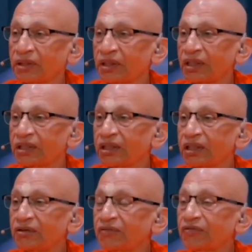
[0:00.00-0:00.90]
And
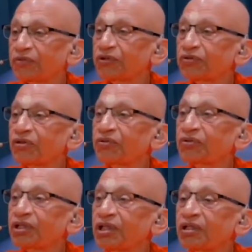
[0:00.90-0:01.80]
again, Pujya Swami
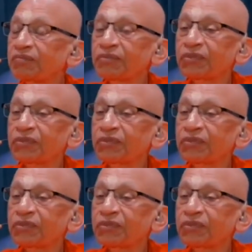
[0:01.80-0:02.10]
said that